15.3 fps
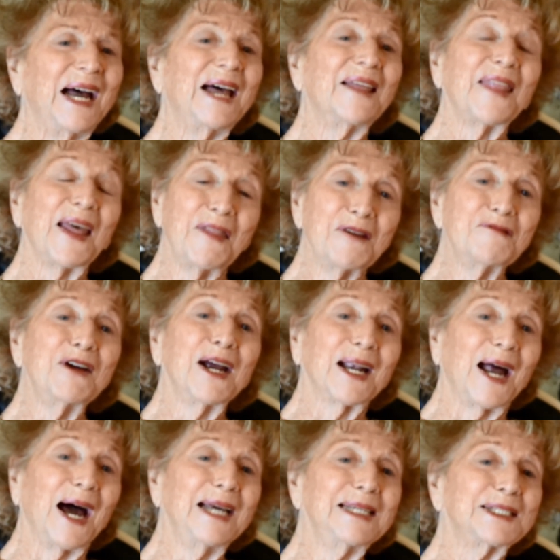Then they
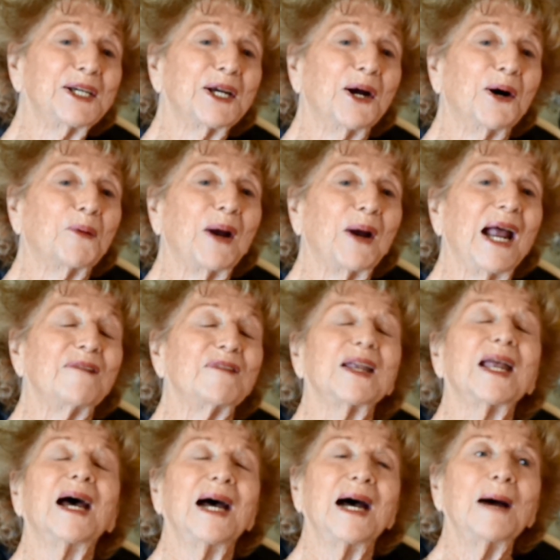realized, you know, whatever.
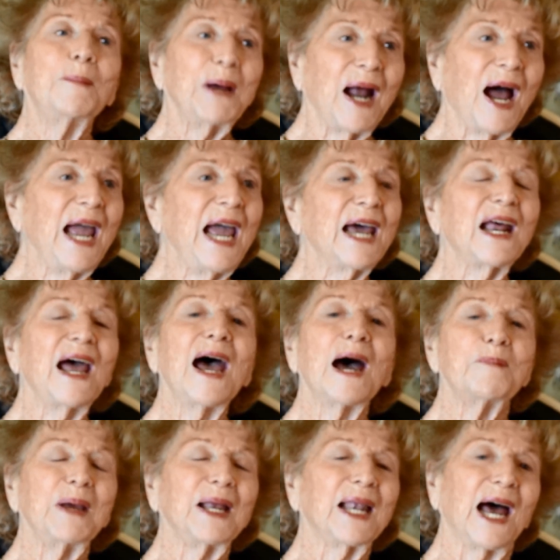But I had a
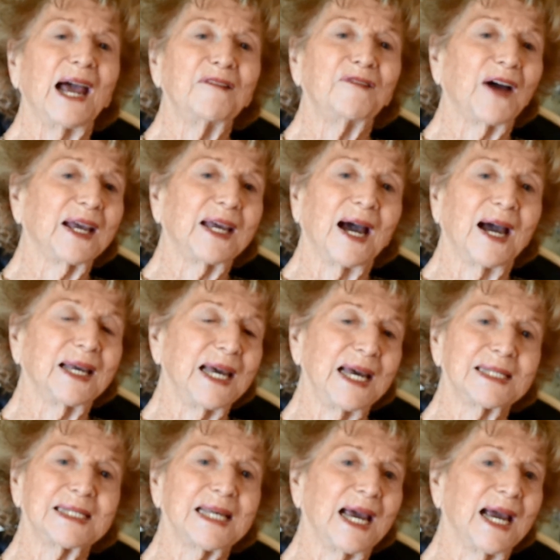happy life. I
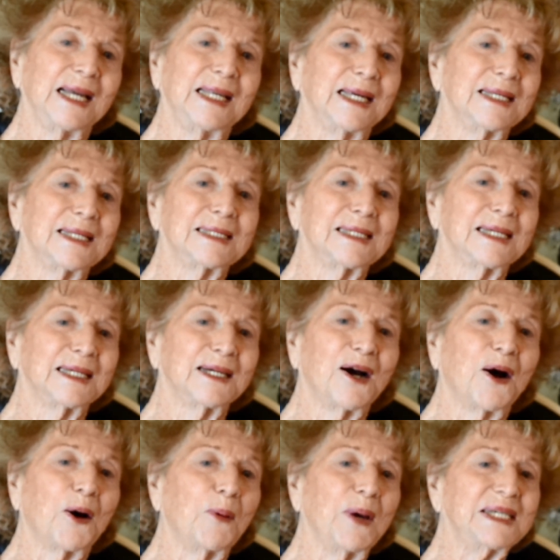can't say I didn't.
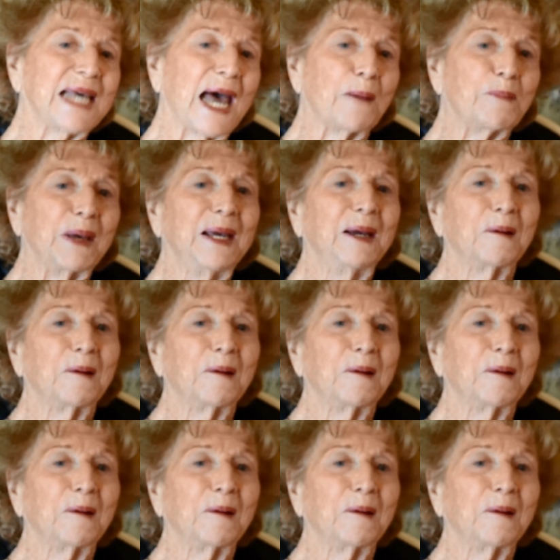Always happy.